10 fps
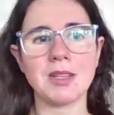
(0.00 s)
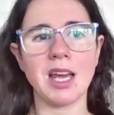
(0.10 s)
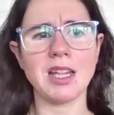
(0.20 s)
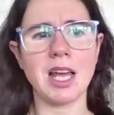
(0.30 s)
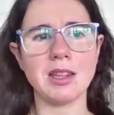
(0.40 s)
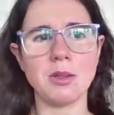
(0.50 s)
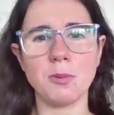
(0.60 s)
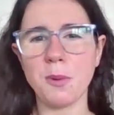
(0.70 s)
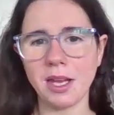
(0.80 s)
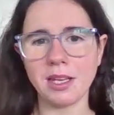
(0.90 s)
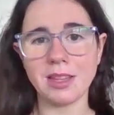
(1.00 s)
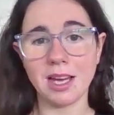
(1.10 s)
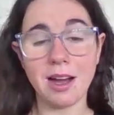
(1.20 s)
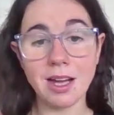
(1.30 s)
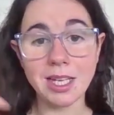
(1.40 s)
and the way
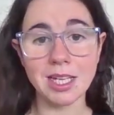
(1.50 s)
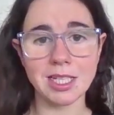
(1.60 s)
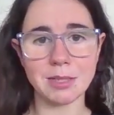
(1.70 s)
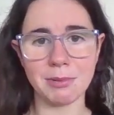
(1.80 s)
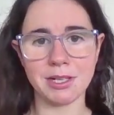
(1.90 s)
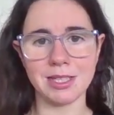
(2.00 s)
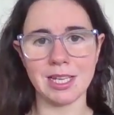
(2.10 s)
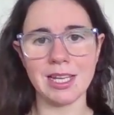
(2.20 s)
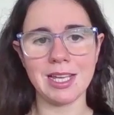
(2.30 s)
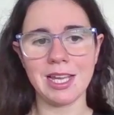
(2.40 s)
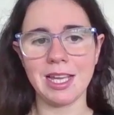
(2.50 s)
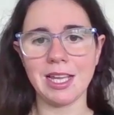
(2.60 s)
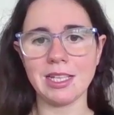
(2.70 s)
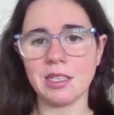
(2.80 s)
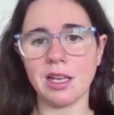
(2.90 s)
that I express it,
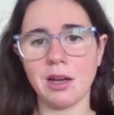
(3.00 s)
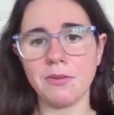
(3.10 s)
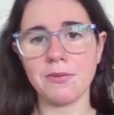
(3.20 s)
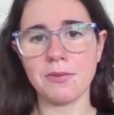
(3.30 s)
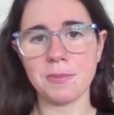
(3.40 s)
is love.